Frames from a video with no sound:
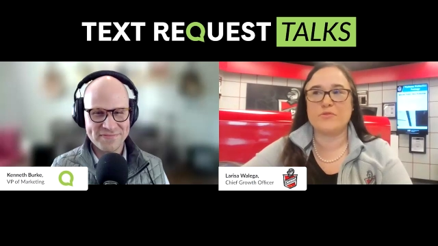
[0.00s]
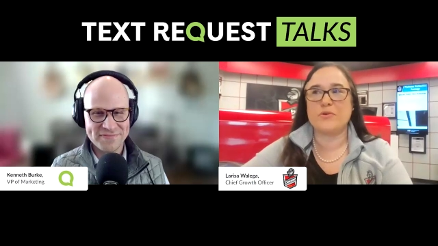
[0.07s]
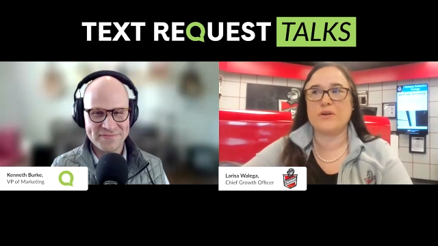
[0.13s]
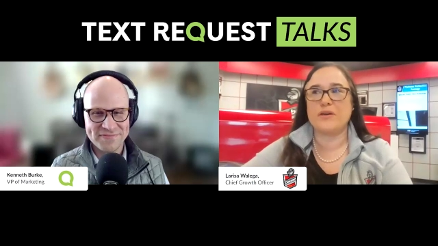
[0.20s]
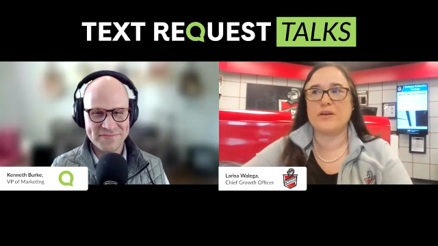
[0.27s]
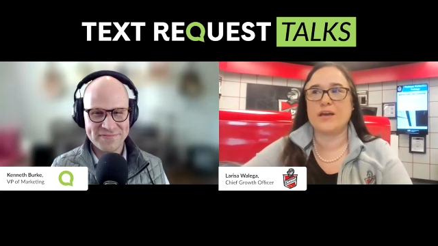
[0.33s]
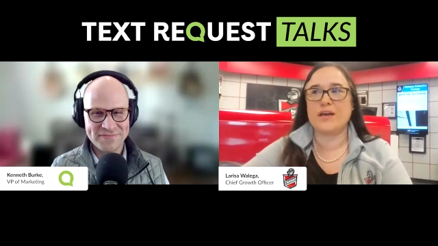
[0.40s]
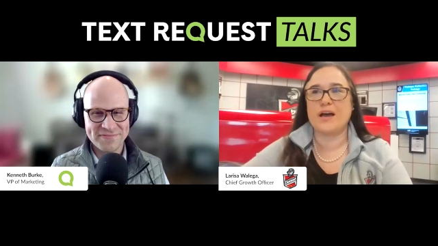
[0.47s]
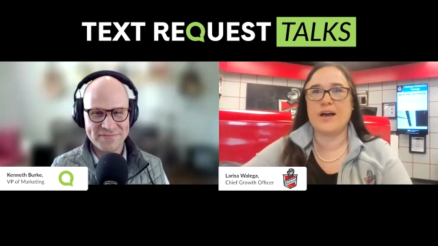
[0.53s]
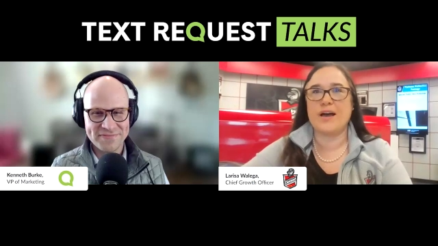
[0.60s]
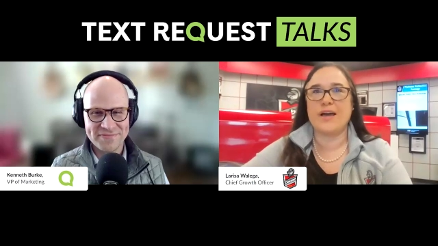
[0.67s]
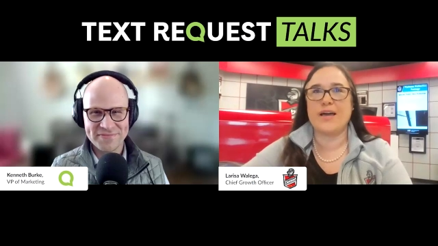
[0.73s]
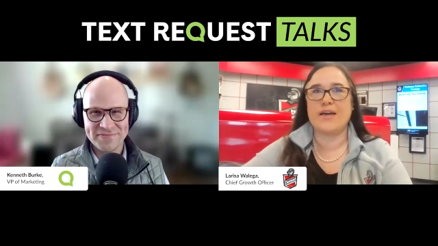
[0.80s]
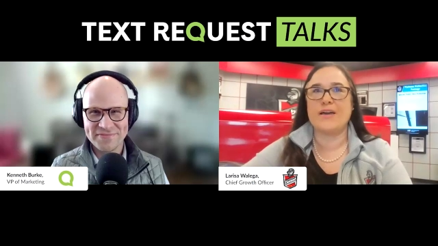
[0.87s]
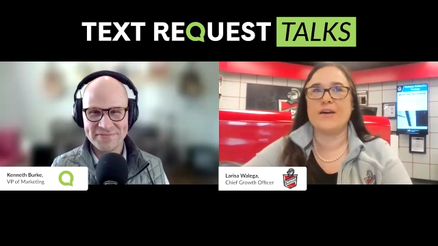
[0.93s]
Speaker 1: doing.
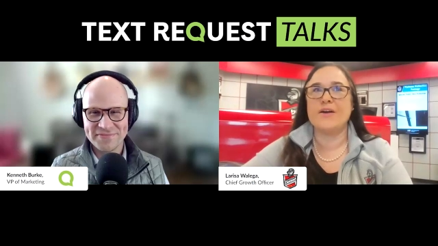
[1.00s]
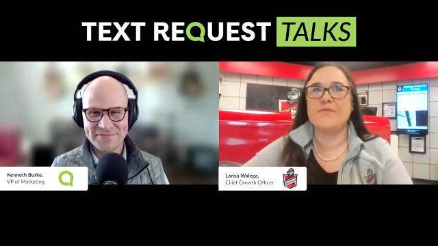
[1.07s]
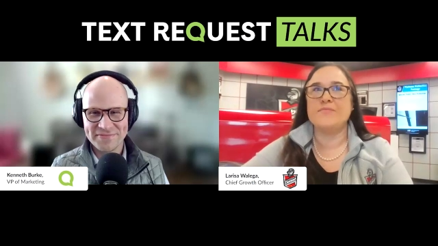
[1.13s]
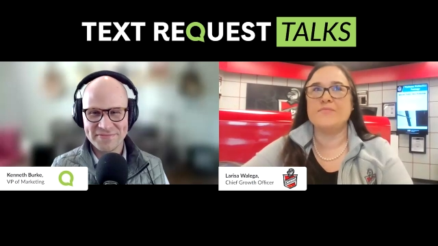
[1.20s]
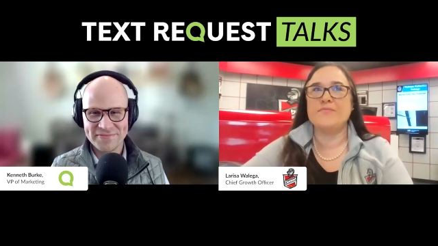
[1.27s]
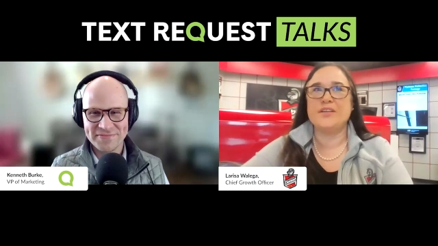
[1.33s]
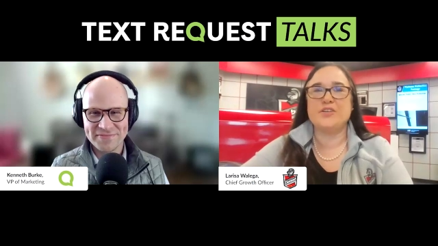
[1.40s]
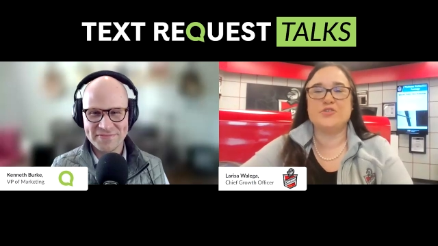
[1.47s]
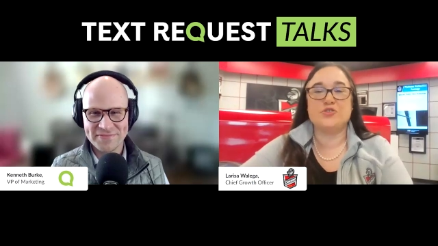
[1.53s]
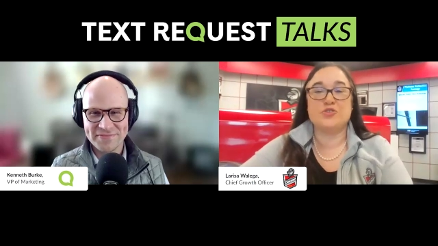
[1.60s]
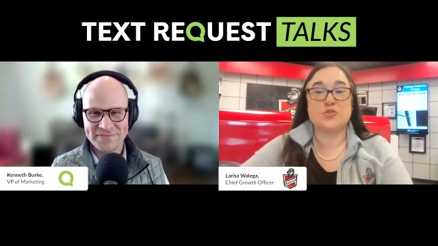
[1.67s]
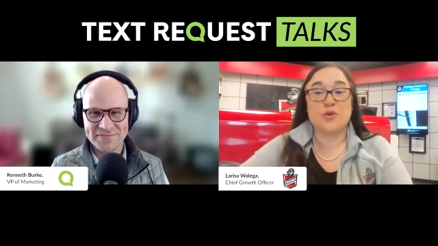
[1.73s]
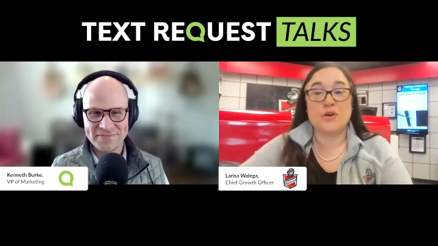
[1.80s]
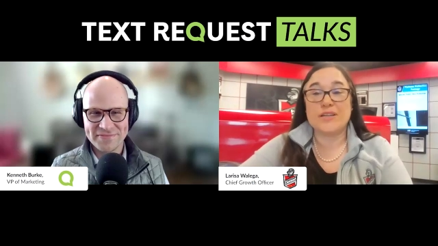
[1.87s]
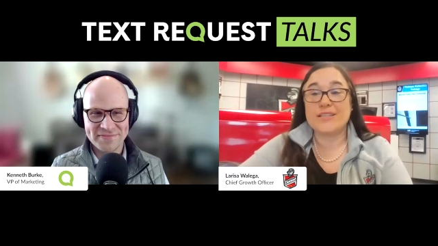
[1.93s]
I
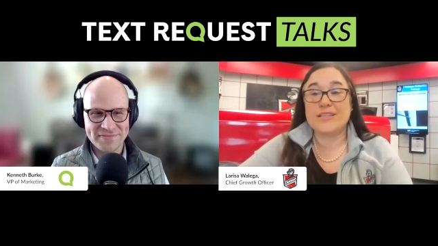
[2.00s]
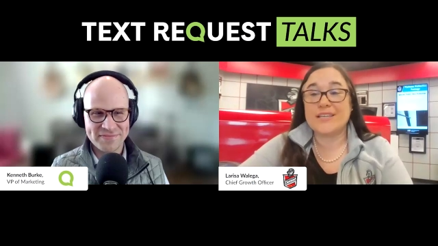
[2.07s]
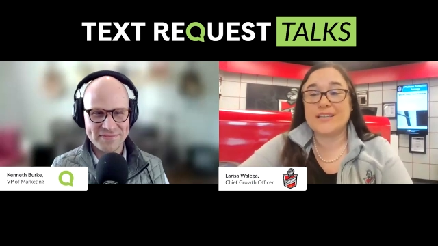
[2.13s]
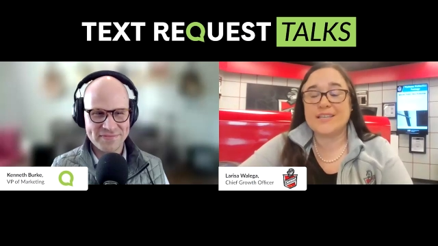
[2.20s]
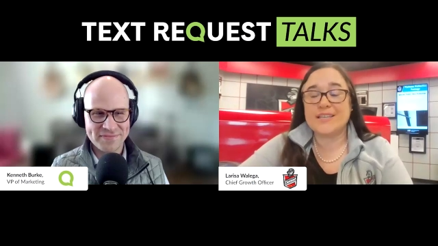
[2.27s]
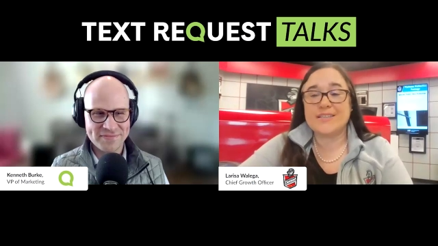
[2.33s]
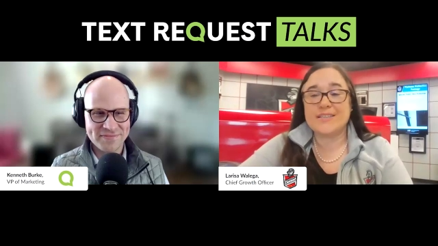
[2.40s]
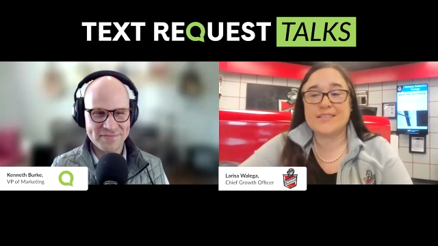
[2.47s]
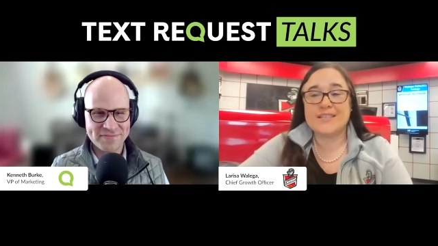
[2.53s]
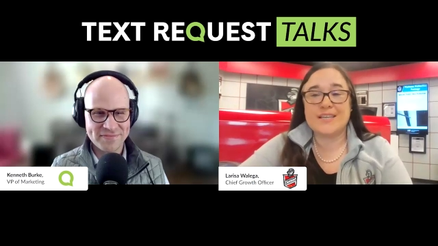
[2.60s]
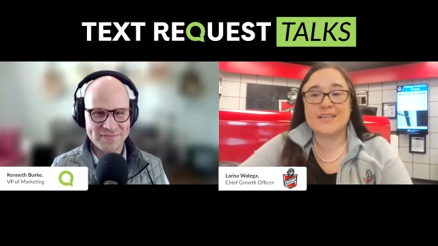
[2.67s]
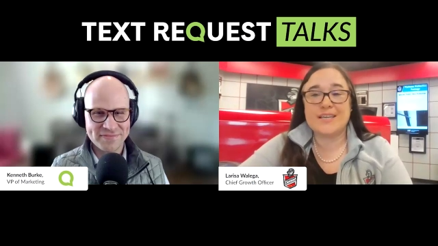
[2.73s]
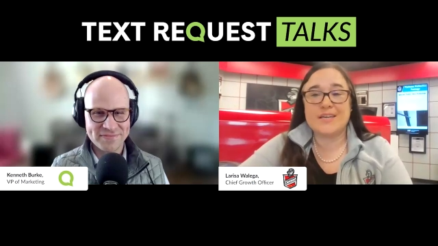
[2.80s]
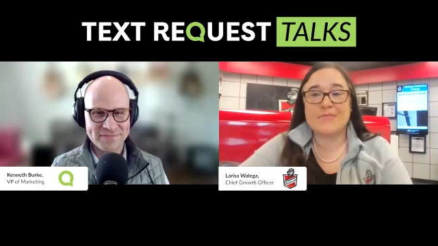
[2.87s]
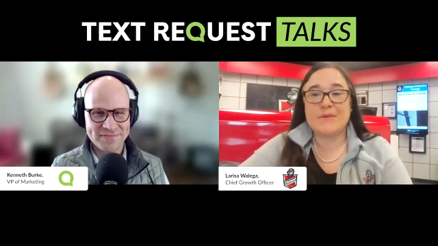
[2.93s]
enjoy leading the
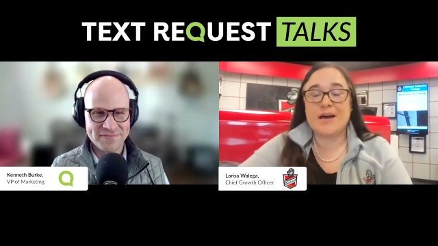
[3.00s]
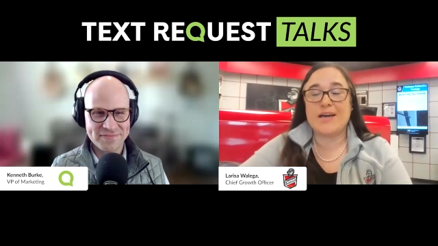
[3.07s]
team.